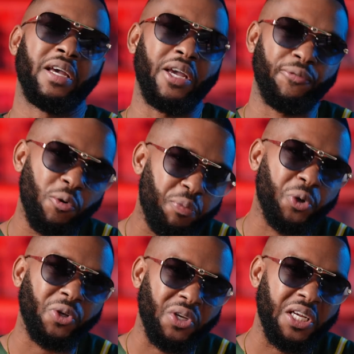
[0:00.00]
if you
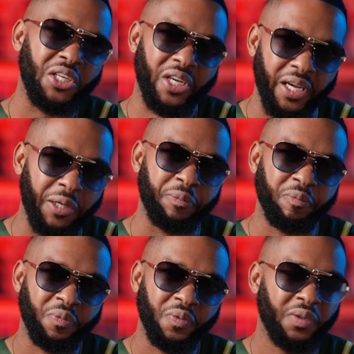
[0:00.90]
book the DJ
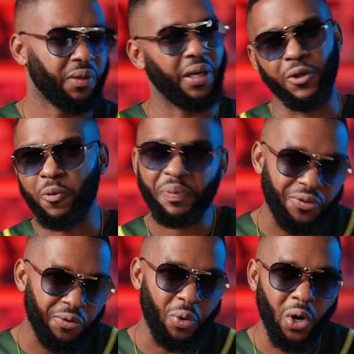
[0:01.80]
and you
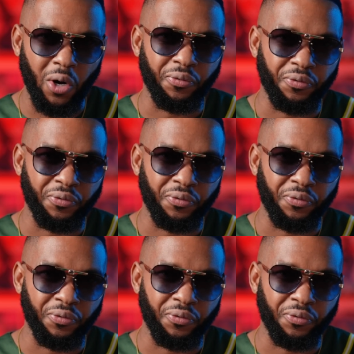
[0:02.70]
piss him off